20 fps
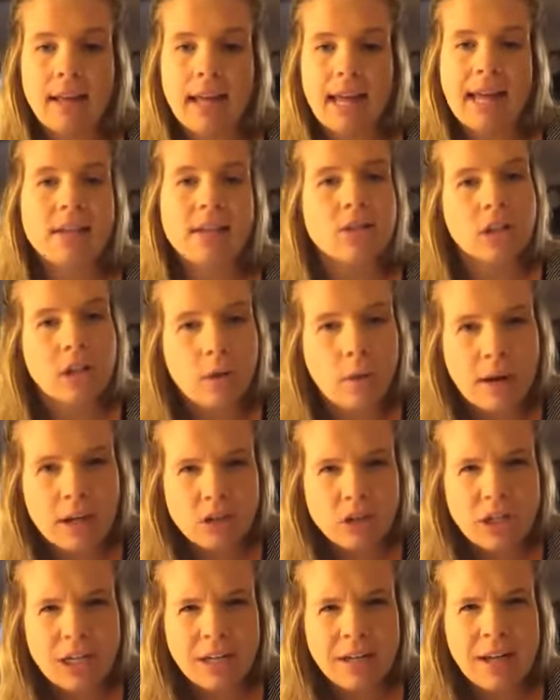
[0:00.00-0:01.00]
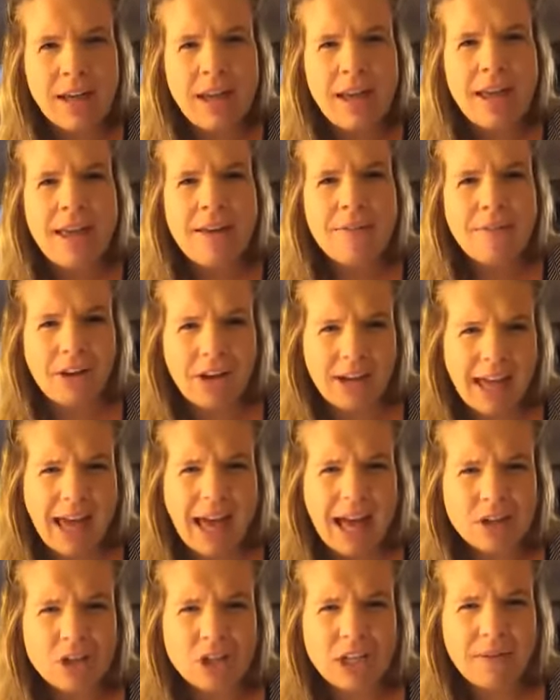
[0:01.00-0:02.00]
answer a question for a
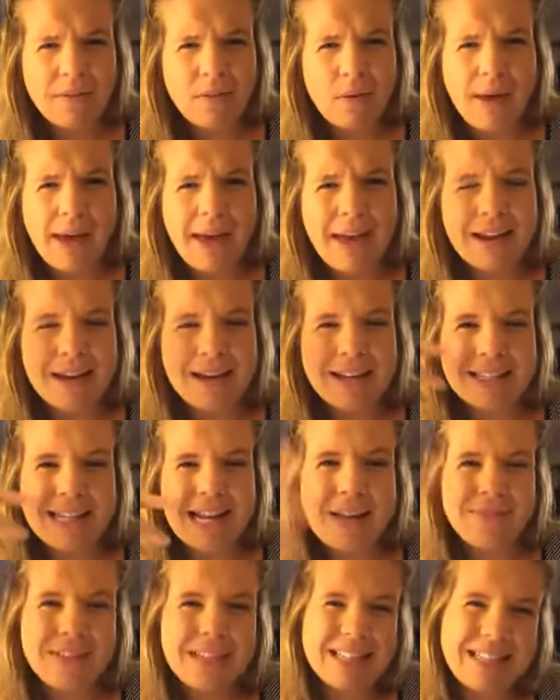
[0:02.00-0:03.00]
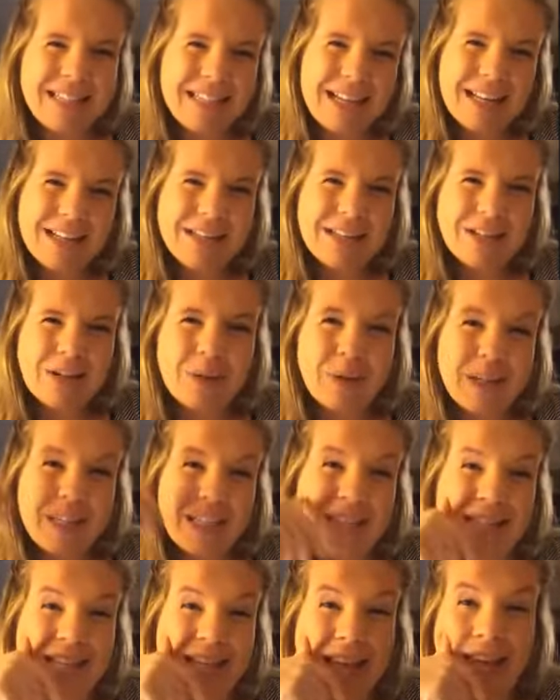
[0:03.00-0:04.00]
cash giveaway, and doesn't have to necessarily
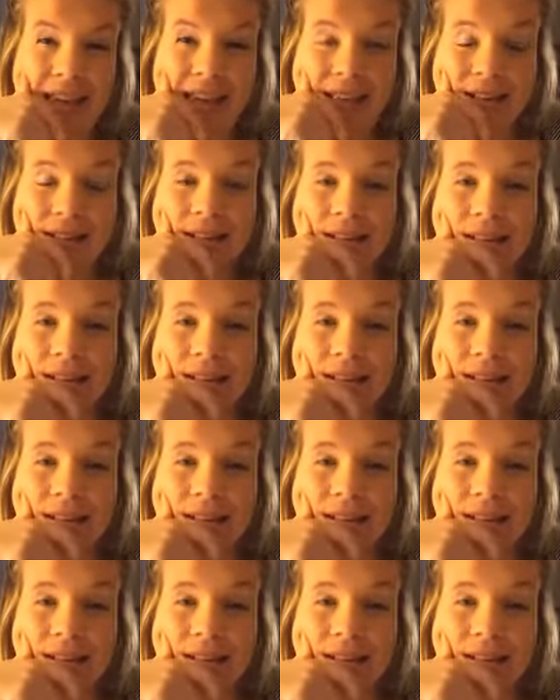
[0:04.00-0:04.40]
say it